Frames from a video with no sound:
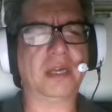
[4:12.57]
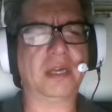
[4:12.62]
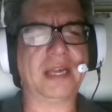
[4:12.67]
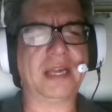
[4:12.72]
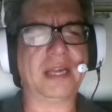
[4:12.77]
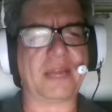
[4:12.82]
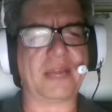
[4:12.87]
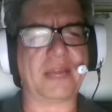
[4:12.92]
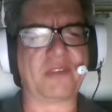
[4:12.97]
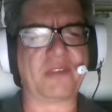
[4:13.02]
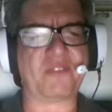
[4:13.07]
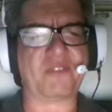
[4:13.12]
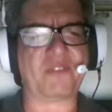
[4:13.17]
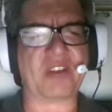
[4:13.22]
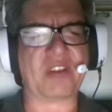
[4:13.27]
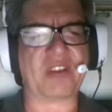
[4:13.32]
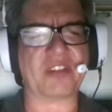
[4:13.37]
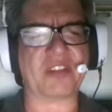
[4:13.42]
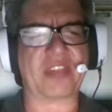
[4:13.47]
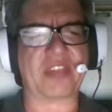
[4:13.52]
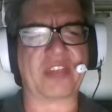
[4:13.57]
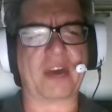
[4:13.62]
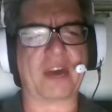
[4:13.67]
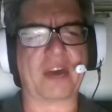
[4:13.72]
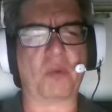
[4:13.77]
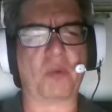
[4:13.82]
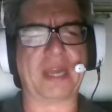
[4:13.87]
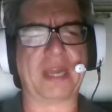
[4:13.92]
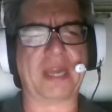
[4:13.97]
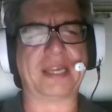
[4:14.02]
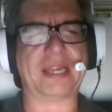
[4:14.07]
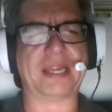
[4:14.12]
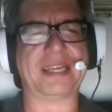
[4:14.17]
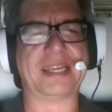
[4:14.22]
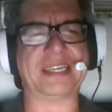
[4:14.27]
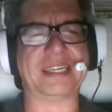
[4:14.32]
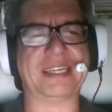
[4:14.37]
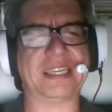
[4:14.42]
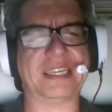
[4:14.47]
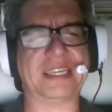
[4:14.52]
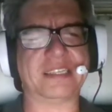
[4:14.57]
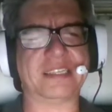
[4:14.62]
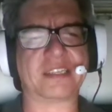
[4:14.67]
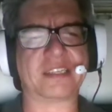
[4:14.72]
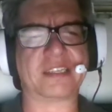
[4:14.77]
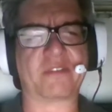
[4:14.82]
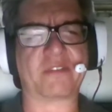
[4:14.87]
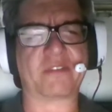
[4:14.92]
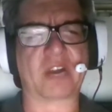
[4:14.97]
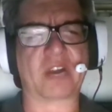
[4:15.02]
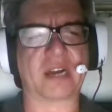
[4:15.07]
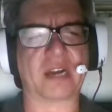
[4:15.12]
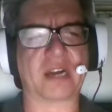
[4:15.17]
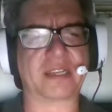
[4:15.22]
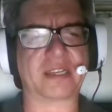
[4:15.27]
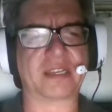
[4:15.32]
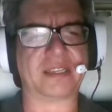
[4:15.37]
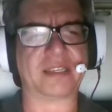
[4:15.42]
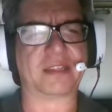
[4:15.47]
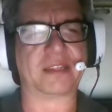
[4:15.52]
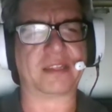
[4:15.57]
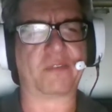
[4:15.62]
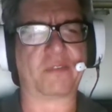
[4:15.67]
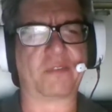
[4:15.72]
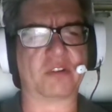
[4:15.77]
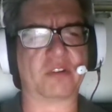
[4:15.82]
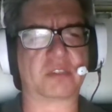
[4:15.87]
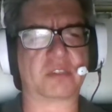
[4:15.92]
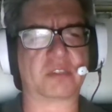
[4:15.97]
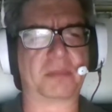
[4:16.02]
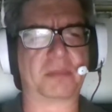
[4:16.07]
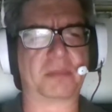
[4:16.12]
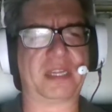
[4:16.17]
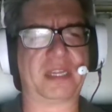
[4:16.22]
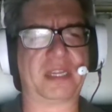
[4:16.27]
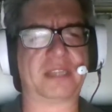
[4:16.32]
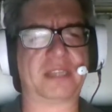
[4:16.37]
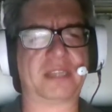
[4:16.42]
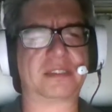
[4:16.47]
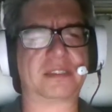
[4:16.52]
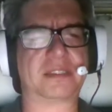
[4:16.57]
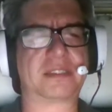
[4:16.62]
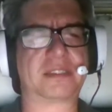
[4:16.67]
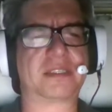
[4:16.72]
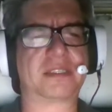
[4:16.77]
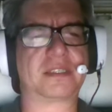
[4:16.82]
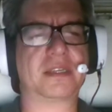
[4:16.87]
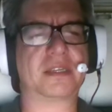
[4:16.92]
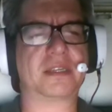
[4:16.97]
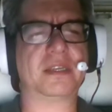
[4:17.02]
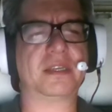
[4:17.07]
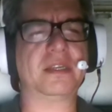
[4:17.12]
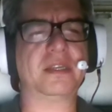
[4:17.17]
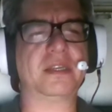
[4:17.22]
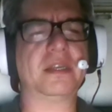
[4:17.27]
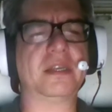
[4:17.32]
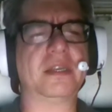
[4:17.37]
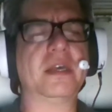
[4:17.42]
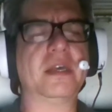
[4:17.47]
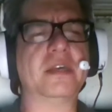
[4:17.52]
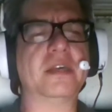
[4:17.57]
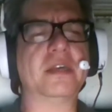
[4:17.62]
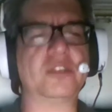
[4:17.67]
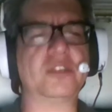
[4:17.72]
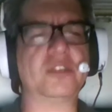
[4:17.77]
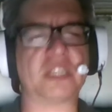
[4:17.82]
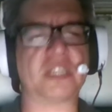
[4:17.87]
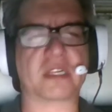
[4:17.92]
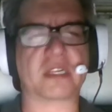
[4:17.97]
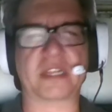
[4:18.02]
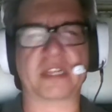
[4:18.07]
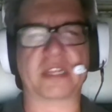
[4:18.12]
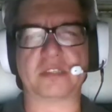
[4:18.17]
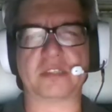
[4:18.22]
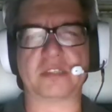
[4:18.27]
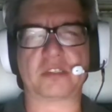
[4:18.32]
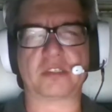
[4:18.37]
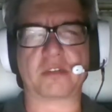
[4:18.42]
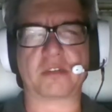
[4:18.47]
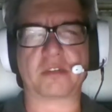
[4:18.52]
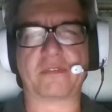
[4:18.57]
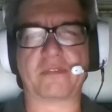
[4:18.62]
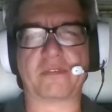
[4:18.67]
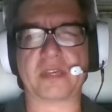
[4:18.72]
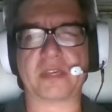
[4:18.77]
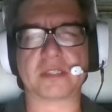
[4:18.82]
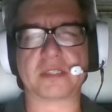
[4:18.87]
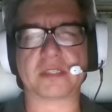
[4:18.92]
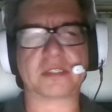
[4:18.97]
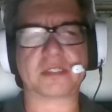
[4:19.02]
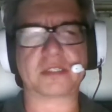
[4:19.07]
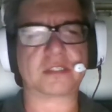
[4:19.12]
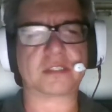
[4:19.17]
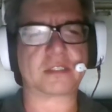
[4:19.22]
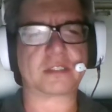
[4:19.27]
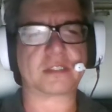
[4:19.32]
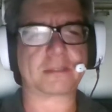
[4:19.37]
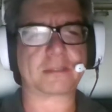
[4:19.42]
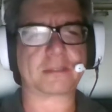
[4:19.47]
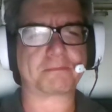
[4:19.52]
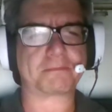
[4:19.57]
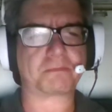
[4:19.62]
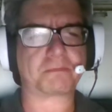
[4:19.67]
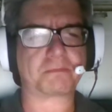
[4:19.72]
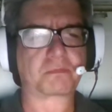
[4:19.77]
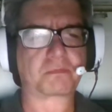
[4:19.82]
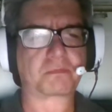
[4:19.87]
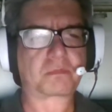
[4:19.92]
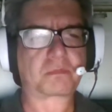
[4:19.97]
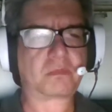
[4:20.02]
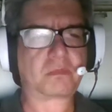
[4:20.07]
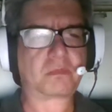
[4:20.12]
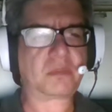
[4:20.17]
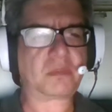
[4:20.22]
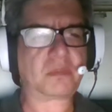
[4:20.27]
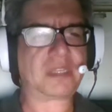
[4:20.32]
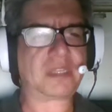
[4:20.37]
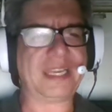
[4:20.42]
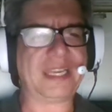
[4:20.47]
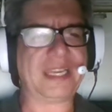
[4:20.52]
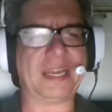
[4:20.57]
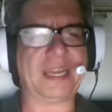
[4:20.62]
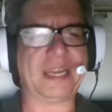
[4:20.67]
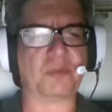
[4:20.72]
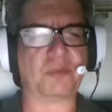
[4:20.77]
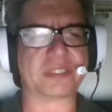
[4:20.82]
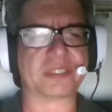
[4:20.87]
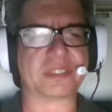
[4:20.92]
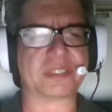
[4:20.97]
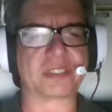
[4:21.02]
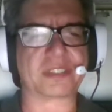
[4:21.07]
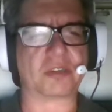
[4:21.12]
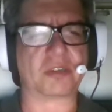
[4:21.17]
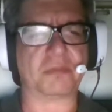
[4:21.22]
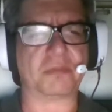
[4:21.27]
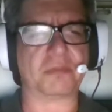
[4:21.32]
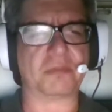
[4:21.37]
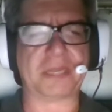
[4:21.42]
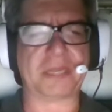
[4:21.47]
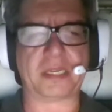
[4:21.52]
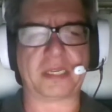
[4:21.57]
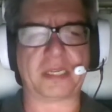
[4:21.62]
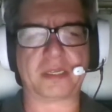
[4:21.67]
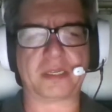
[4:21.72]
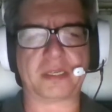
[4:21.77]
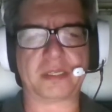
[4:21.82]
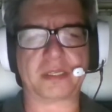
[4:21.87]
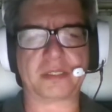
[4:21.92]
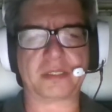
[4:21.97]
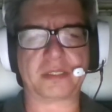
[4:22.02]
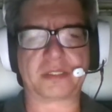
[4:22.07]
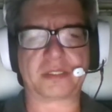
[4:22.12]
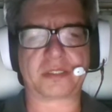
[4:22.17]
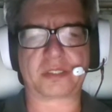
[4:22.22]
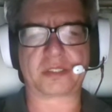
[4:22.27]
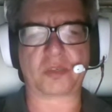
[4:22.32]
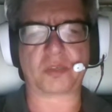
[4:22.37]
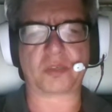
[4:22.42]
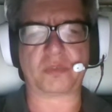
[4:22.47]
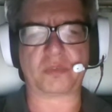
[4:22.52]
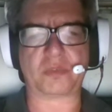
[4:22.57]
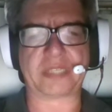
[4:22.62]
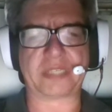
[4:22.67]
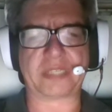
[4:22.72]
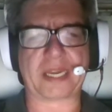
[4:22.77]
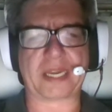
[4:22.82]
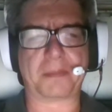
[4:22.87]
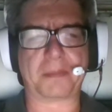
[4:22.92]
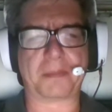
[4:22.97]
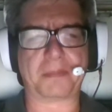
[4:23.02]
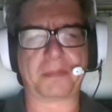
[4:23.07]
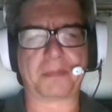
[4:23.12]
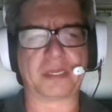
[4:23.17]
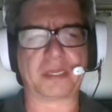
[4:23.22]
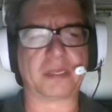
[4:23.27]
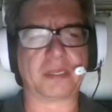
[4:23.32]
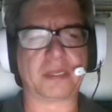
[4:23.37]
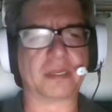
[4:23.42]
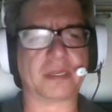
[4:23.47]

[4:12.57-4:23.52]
If he felt that way, he needn't have got it in the first place. She clenched her fists. He was so mean, so damn mean.